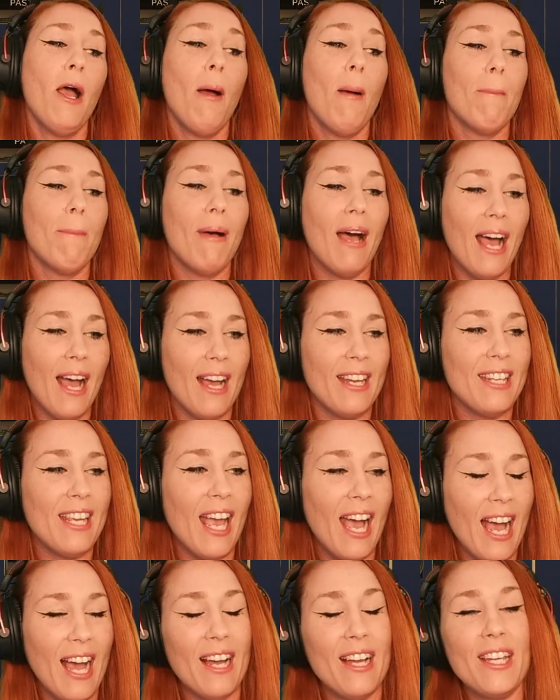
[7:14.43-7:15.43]
But
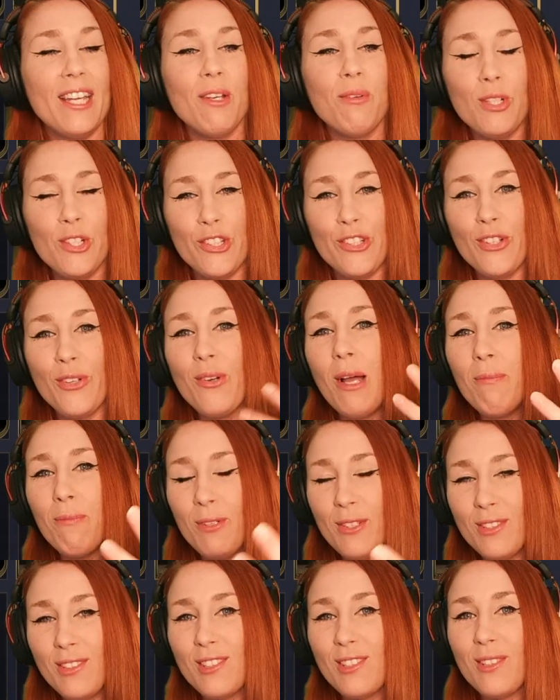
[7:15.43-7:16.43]
yeah, it will show up
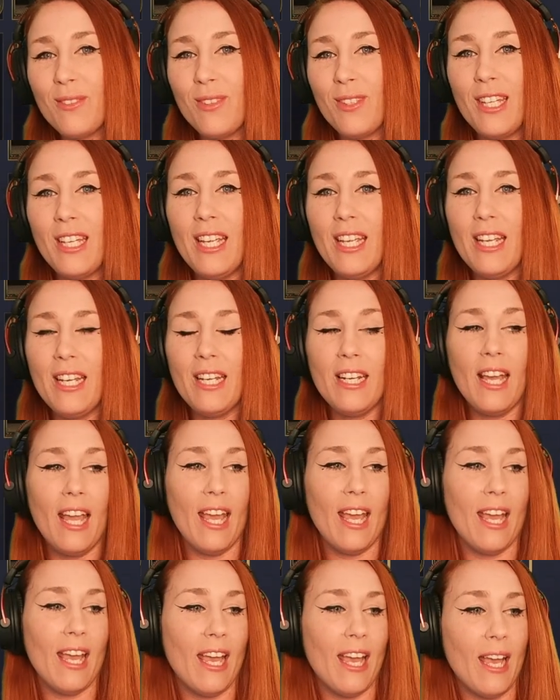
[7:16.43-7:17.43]
on screen,
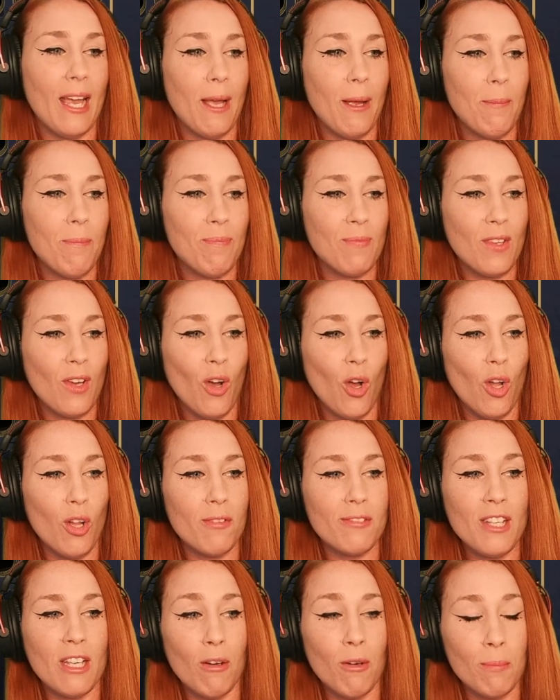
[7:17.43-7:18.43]
all
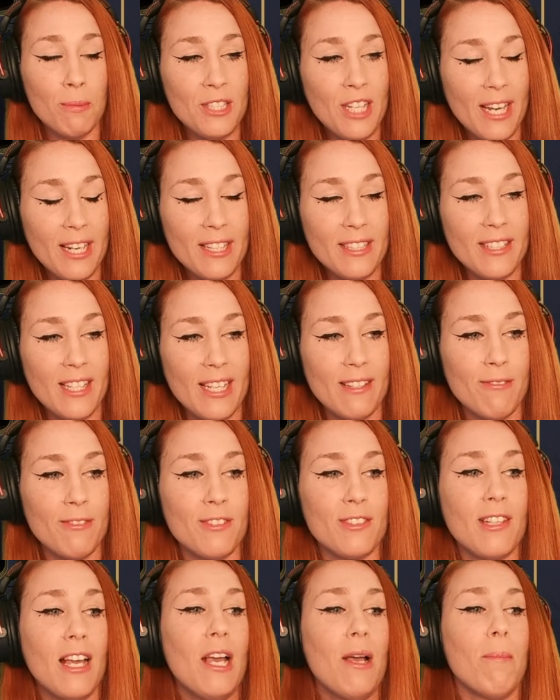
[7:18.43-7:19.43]
the
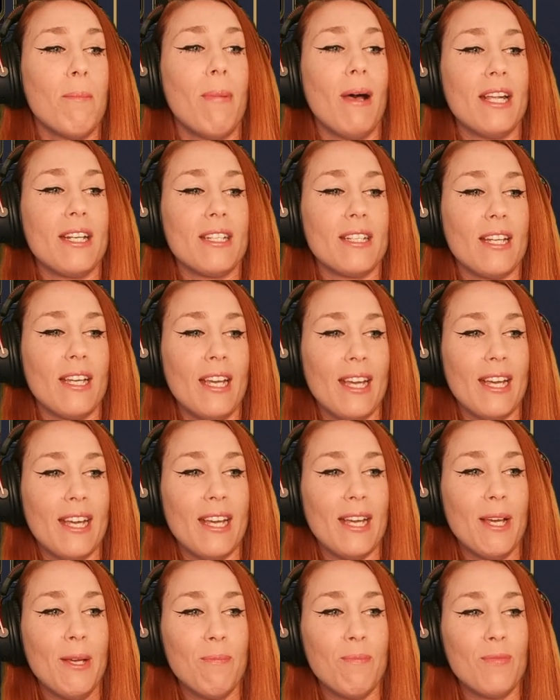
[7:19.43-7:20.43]
objectives, but
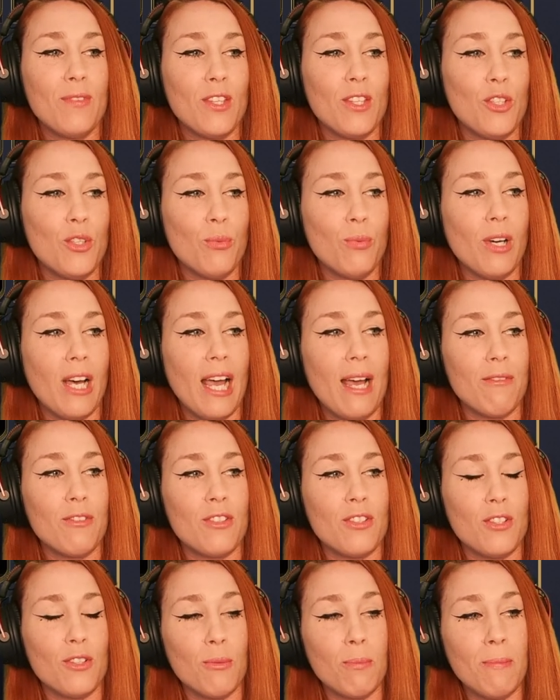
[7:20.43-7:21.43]
you will have
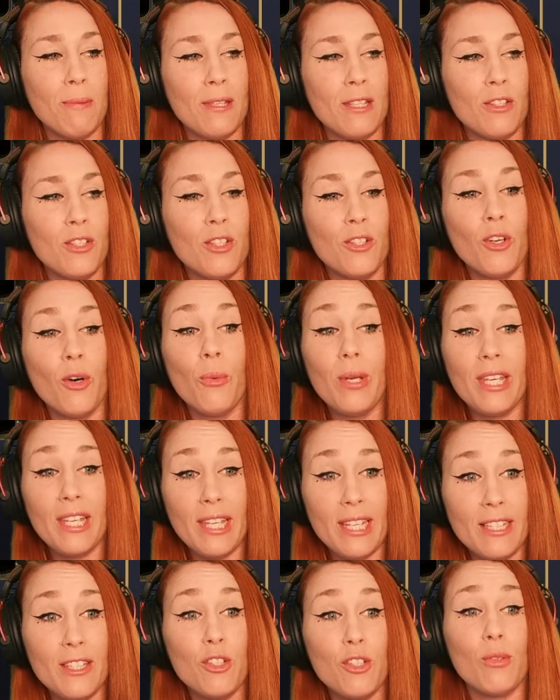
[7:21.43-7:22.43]
to be going
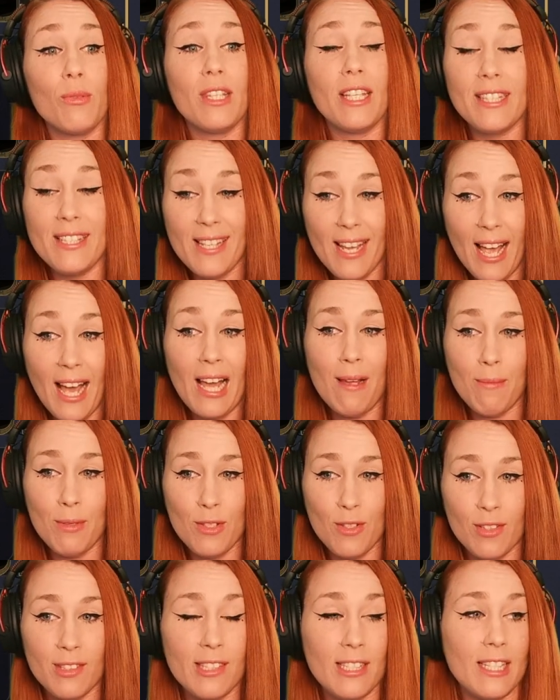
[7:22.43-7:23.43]
into the tab
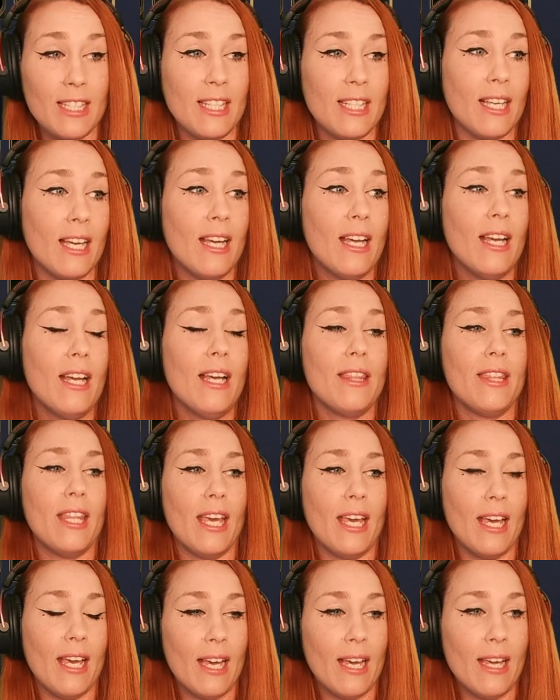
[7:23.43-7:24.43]
to see
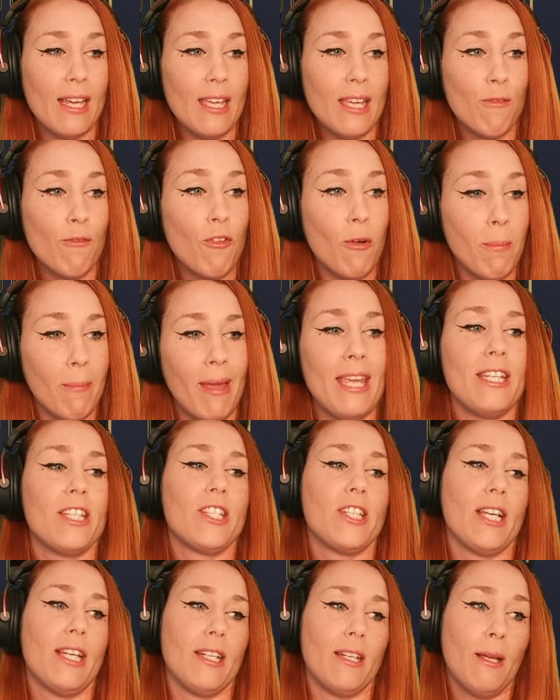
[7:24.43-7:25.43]
the
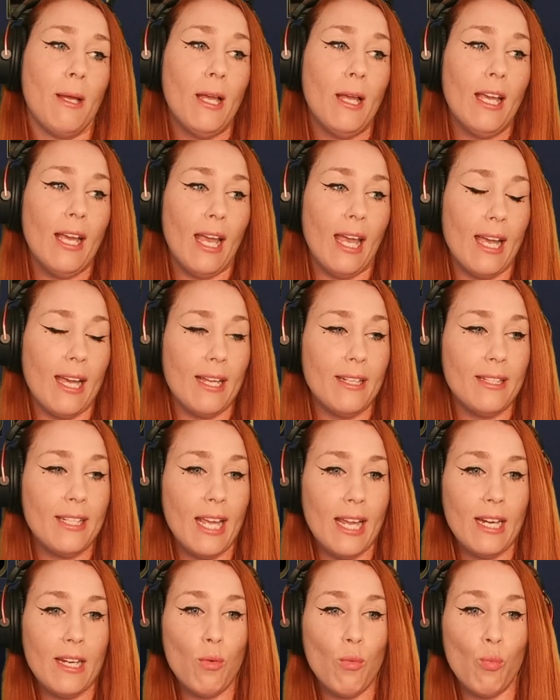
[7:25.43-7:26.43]
information. And
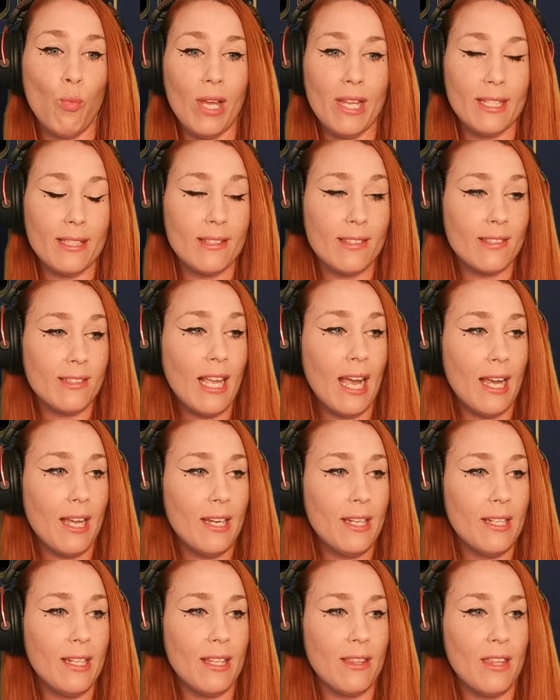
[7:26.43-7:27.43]
then when it's
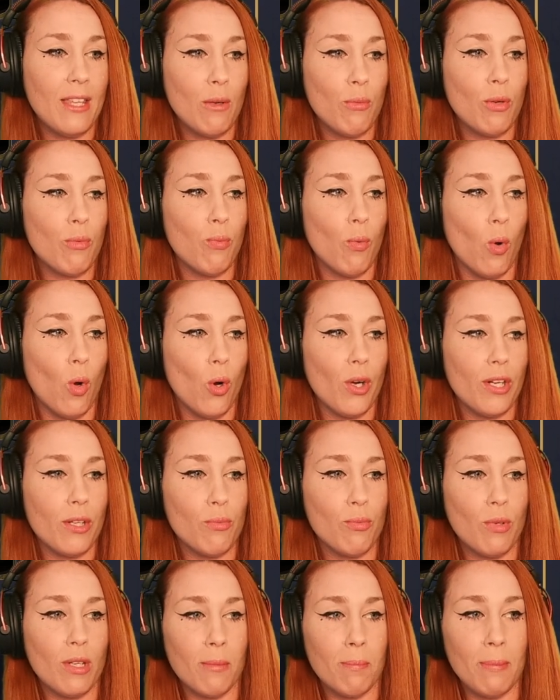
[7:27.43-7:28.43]
done, the reward
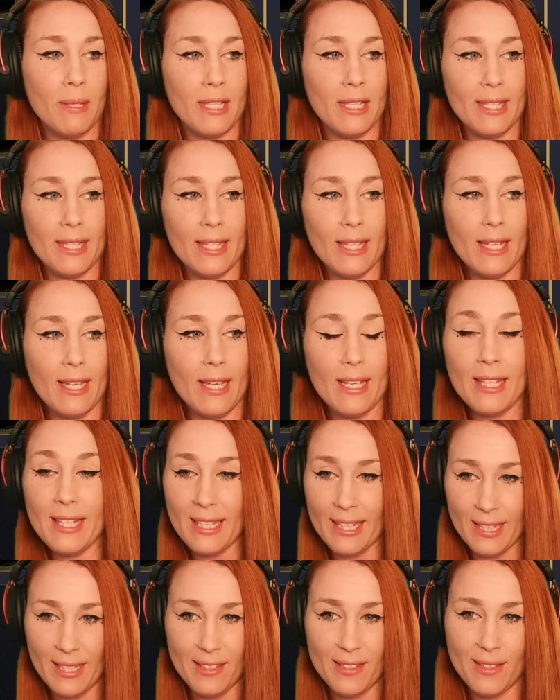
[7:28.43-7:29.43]
will be
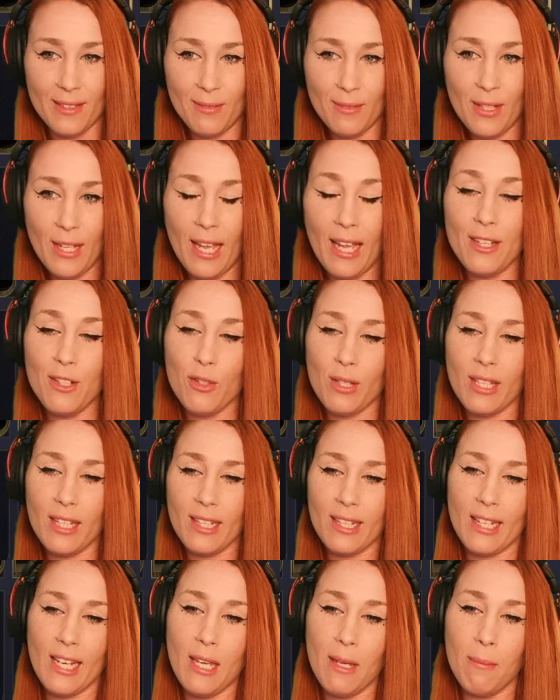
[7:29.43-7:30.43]
here and you can
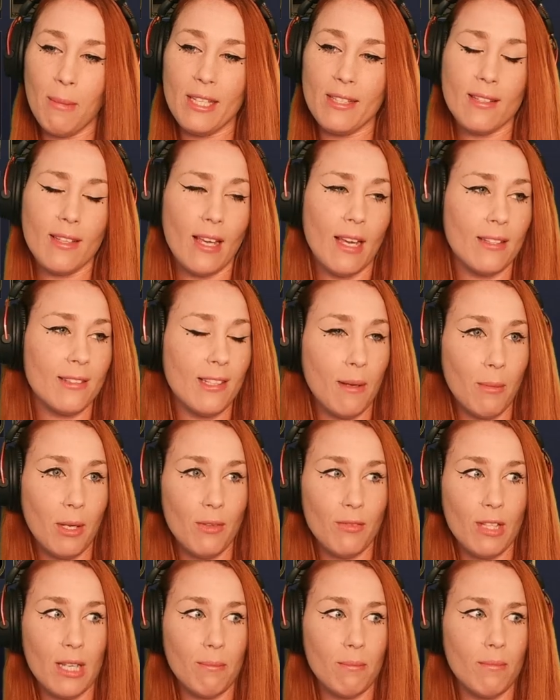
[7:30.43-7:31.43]
claim it. Some of
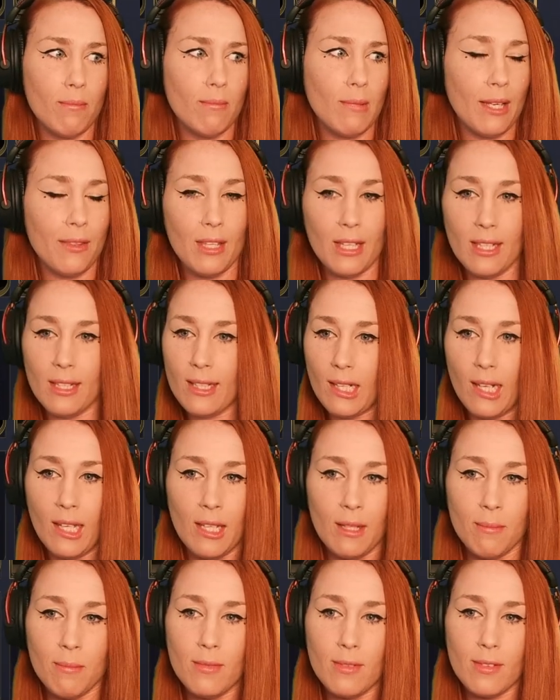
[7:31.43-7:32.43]
them, I think,
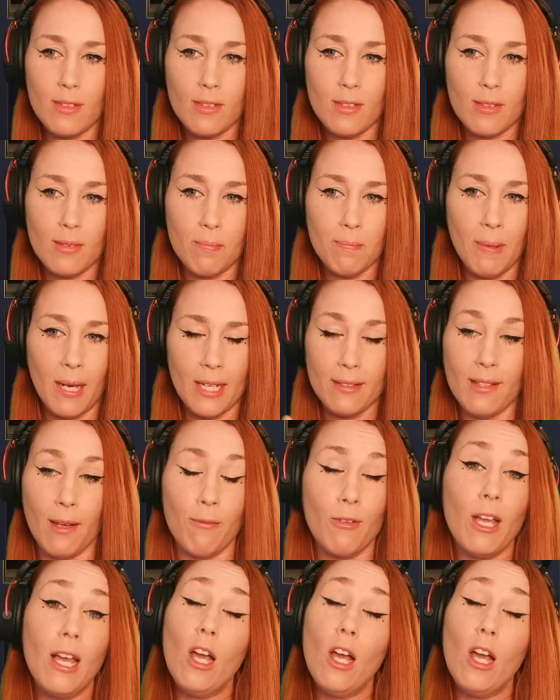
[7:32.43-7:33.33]
claims by itself.